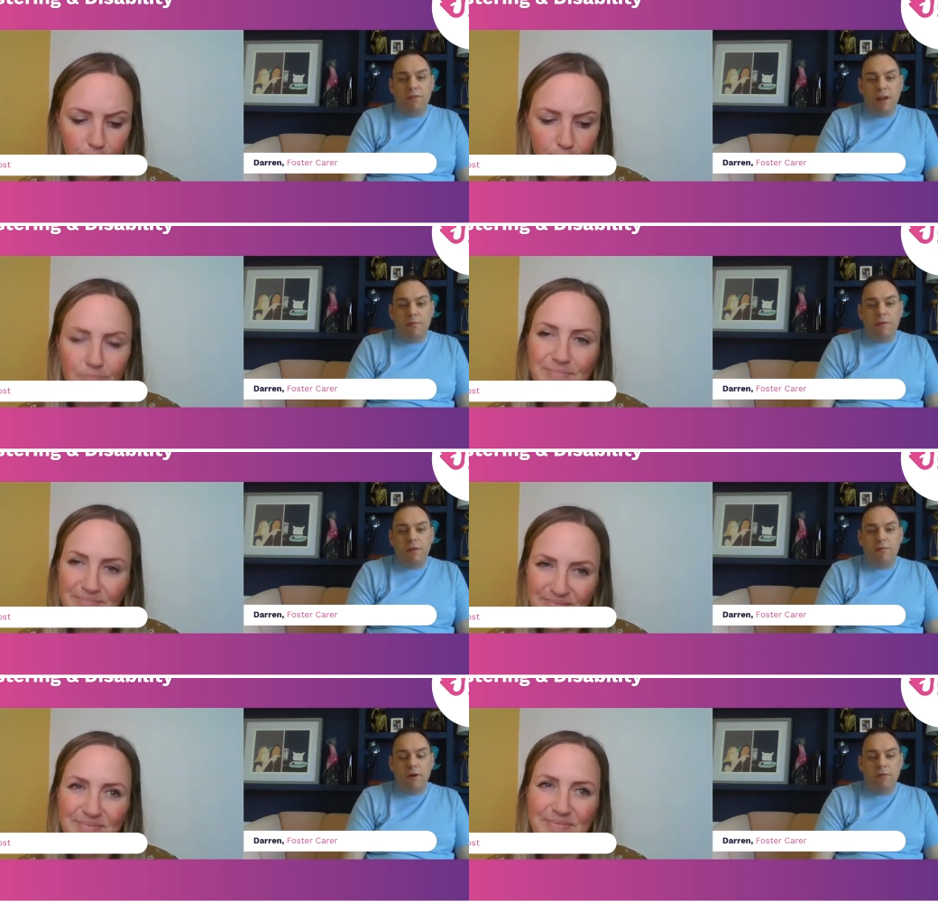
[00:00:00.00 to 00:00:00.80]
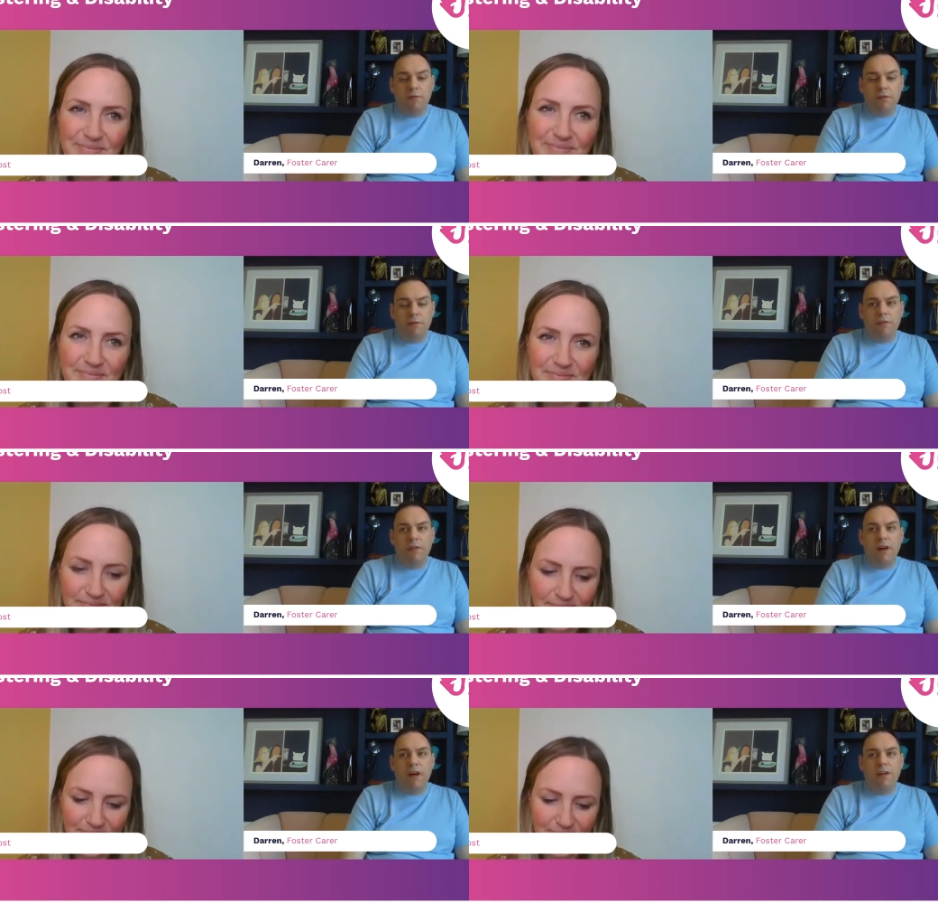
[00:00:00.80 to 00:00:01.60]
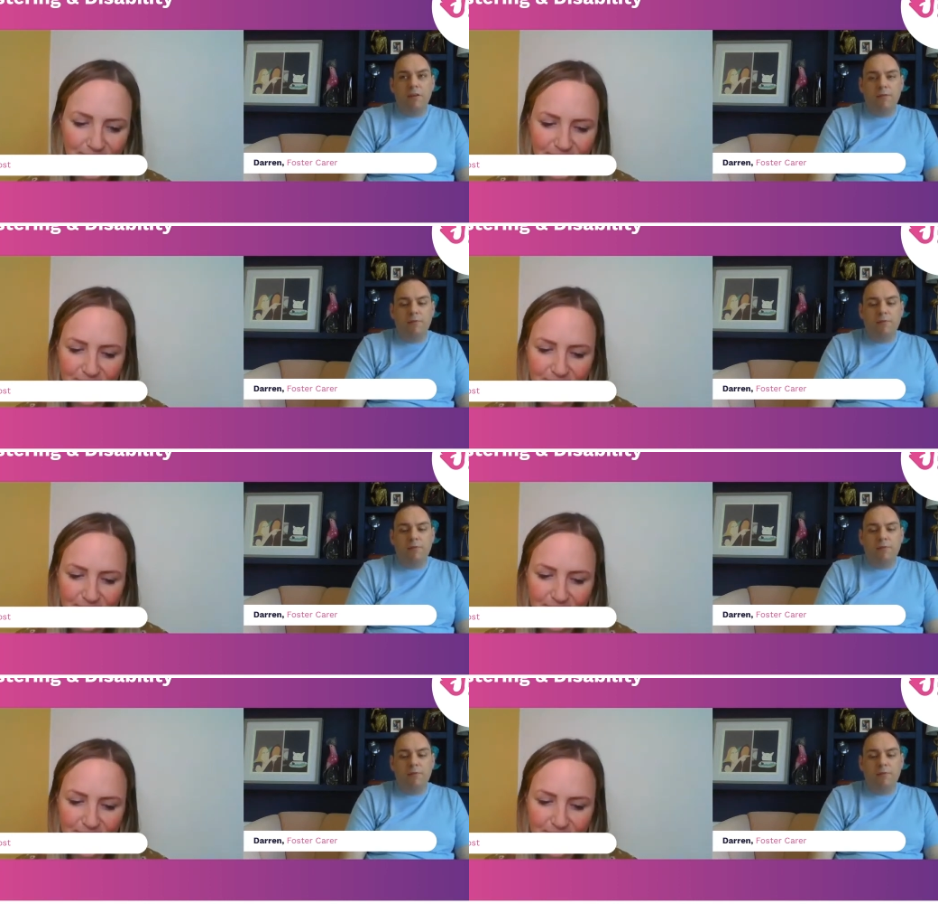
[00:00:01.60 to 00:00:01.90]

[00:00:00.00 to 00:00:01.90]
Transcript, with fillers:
Speaker 1: developed and evolved. So I started